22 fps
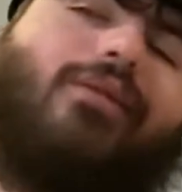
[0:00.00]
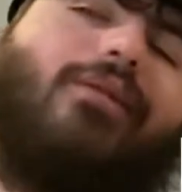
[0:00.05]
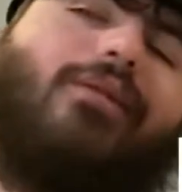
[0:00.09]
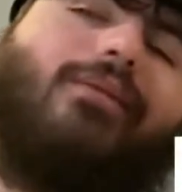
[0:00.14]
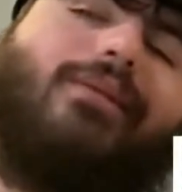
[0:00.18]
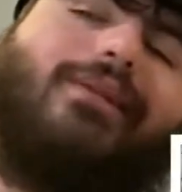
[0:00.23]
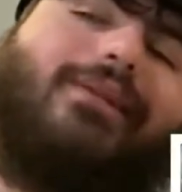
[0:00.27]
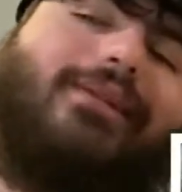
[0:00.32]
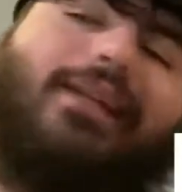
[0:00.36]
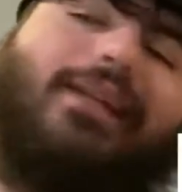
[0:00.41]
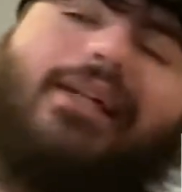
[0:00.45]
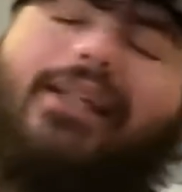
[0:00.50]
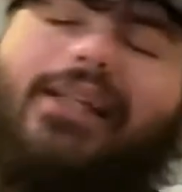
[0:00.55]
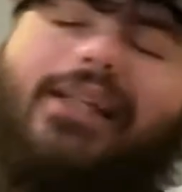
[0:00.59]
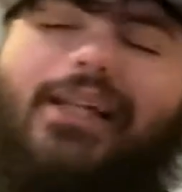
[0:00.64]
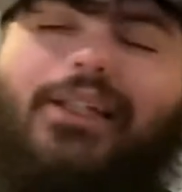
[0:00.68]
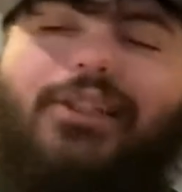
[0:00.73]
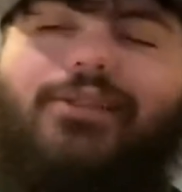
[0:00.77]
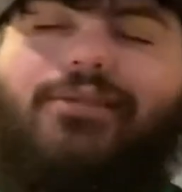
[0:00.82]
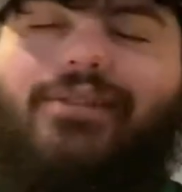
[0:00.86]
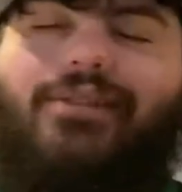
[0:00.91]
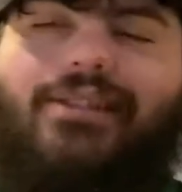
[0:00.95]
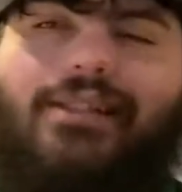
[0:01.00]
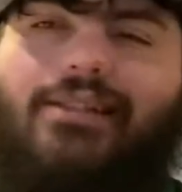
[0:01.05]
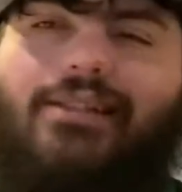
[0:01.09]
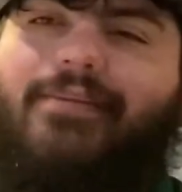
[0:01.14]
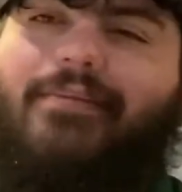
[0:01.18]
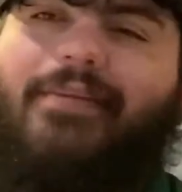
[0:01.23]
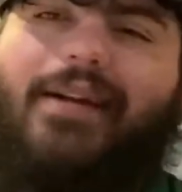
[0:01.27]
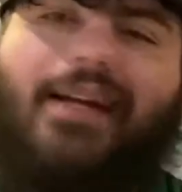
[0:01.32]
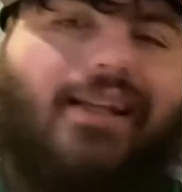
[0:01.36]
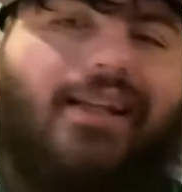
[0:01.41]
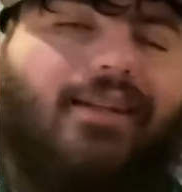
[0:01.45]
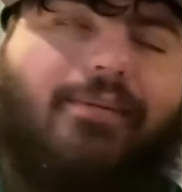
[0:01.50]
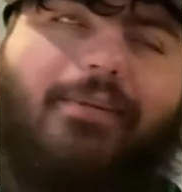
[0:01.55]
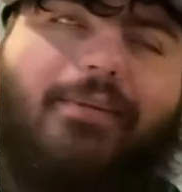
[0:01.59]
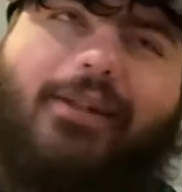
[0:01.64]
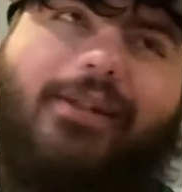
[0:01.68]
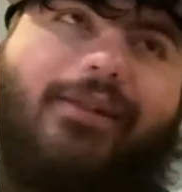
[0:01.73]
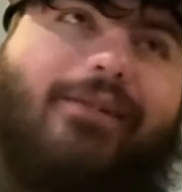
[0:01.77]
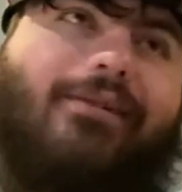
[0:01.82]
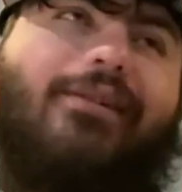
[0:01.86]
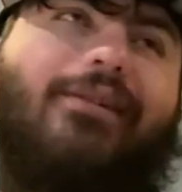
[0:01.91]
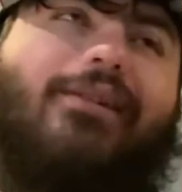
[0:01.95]
always got that joint in your mouth,
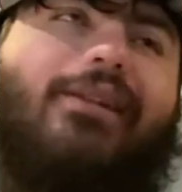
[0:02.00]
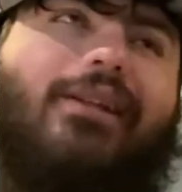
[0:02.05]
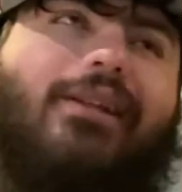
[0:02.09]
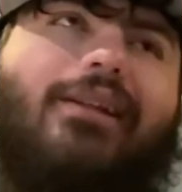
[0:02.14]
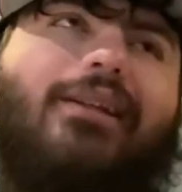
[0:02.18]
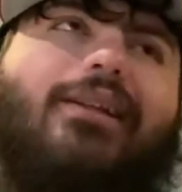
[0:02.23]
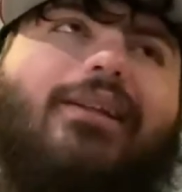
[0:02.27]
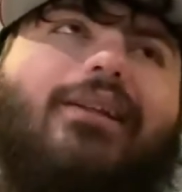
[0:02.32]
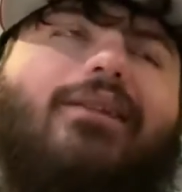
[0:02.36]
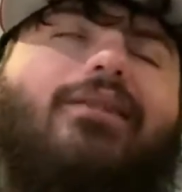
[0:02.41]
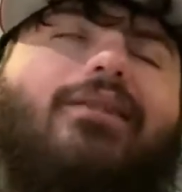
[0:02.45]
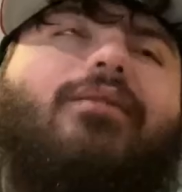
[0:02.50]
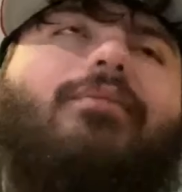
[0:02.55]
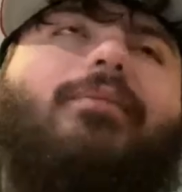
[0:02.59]
bro. You